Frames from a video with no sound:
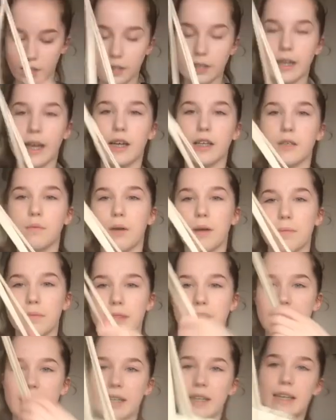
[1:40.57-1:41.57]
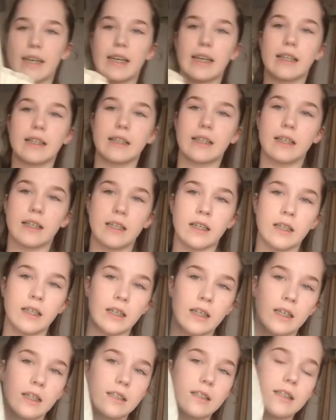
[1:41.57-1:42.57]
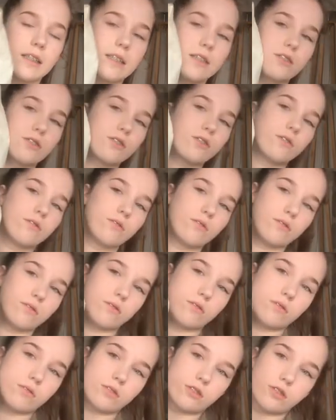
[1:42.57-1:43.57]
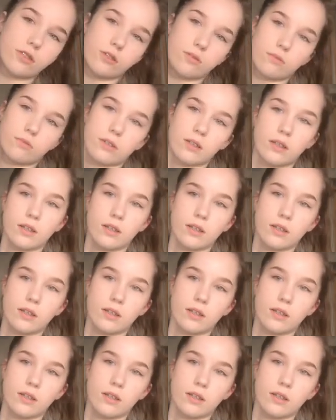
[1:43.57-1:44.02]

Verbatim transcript: now you might be thinking this doesn't look too